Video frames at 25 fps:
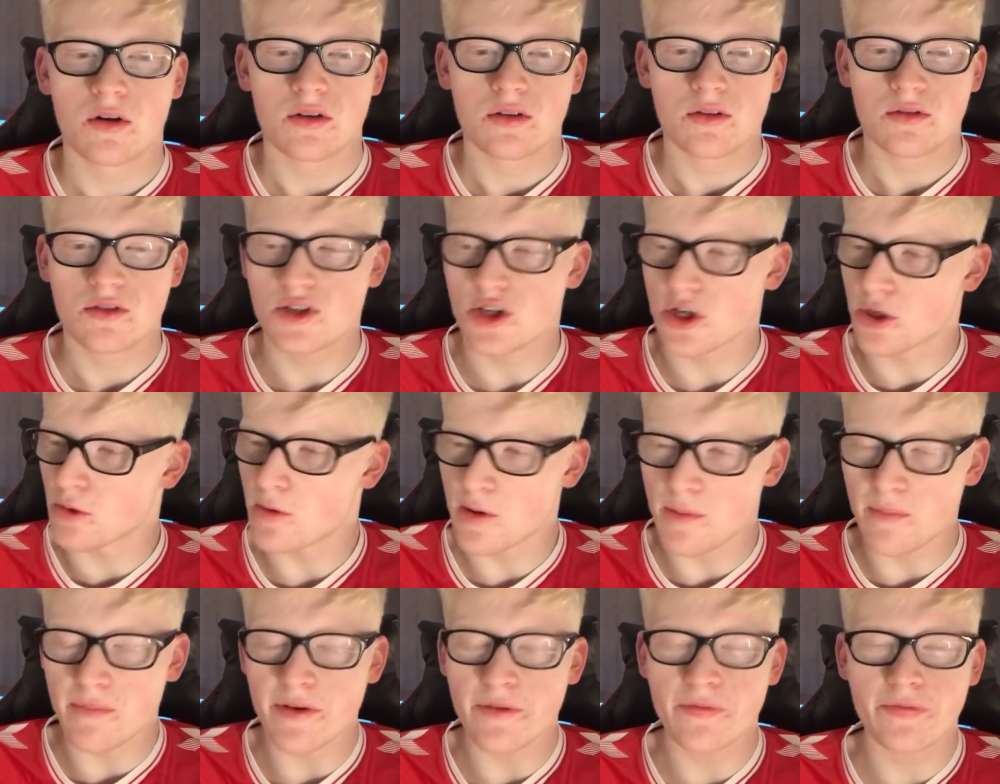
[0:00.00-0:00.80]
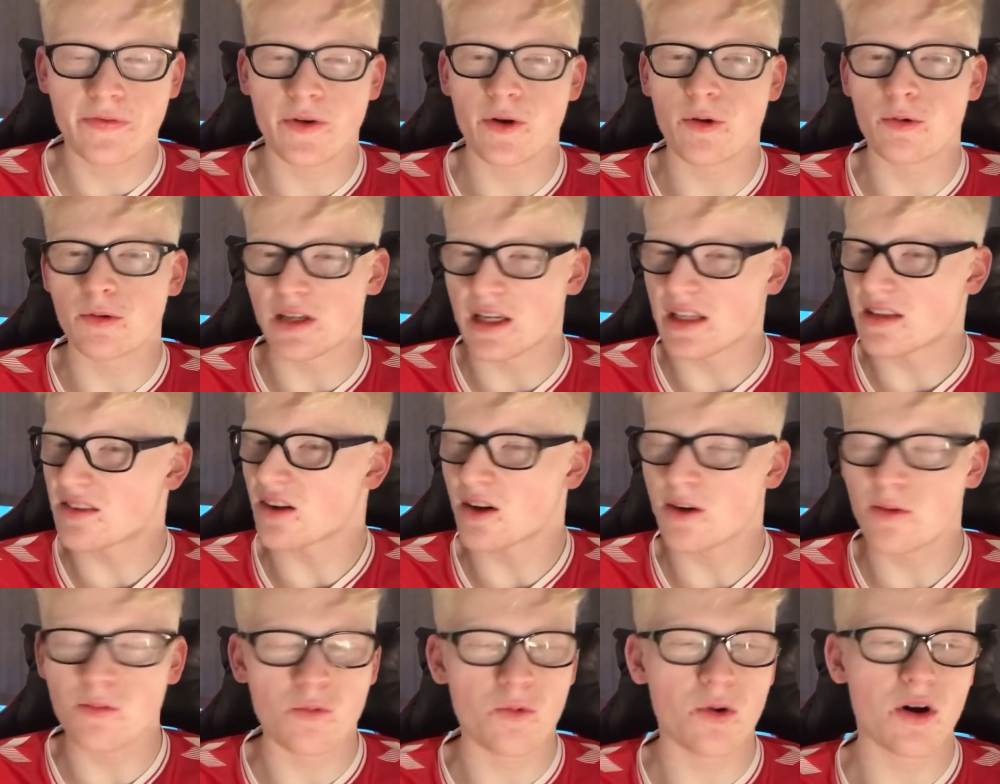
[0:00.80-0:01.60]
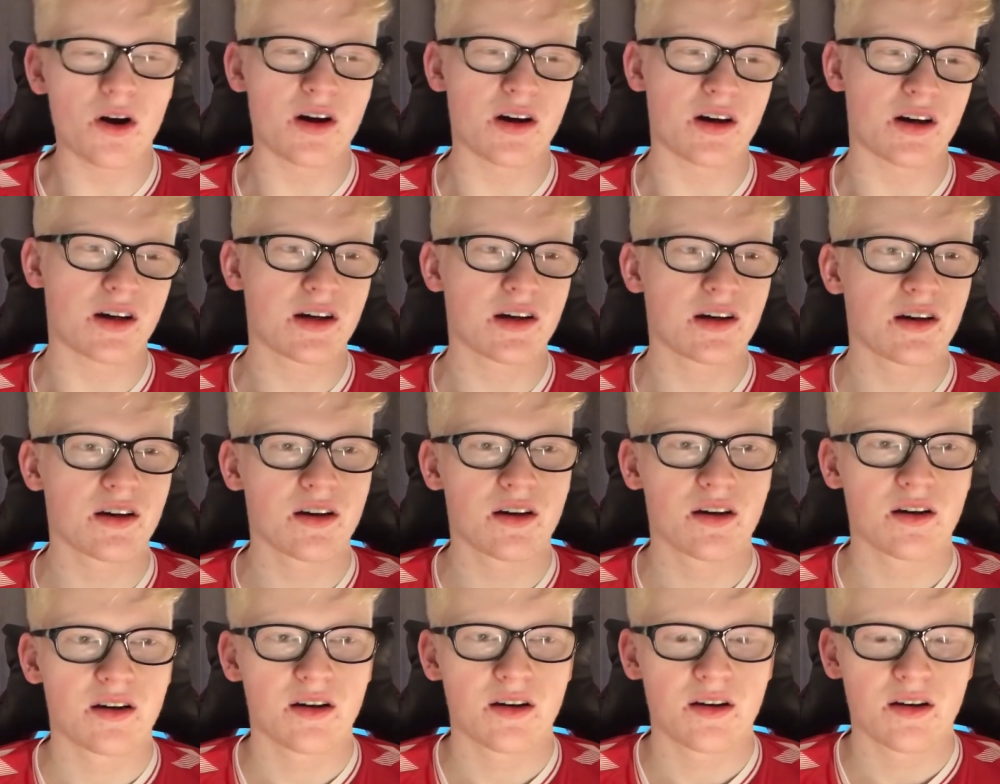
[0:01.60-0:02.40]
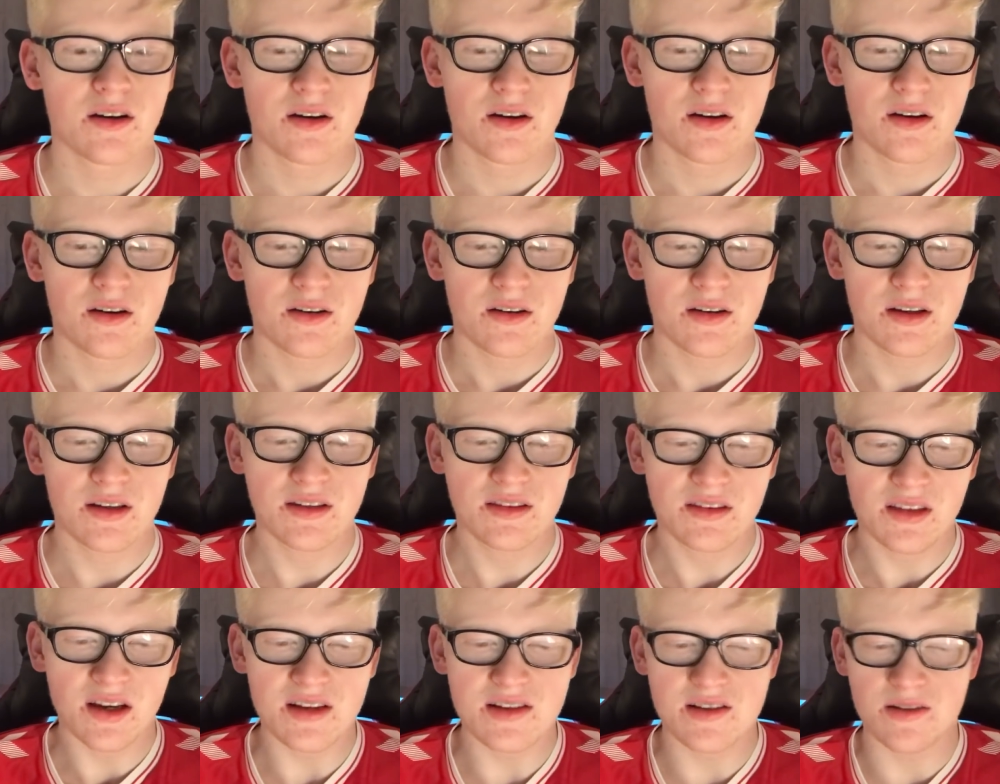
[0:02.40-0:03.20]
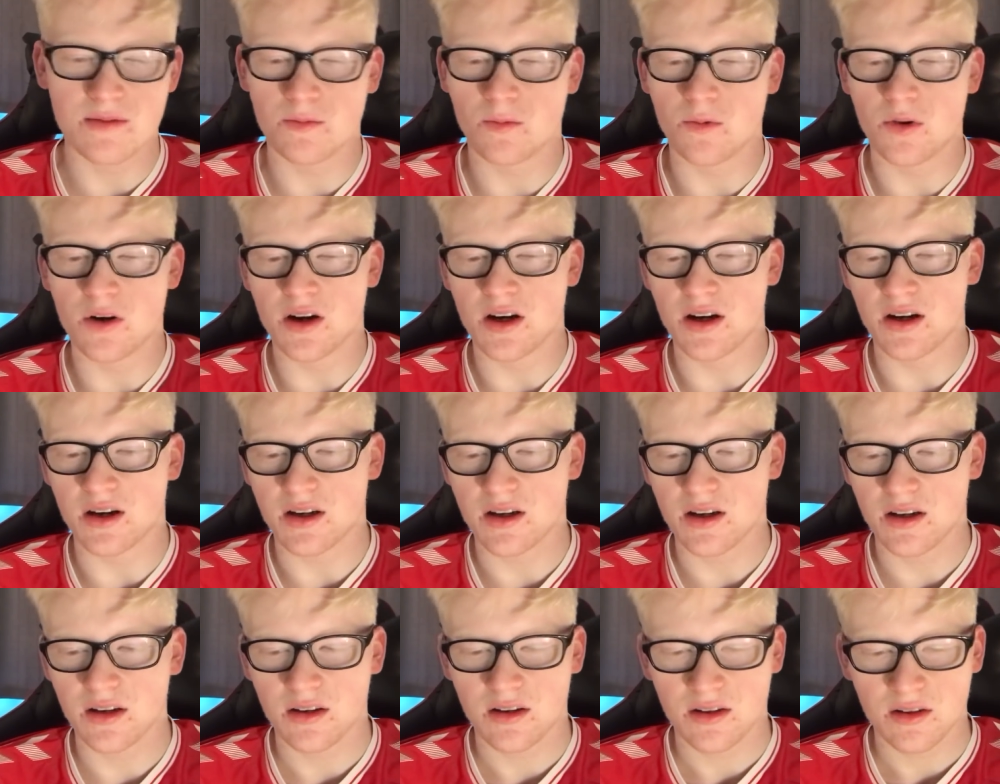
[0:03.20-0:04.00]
2 in midfield, it don't work. It doesn't work.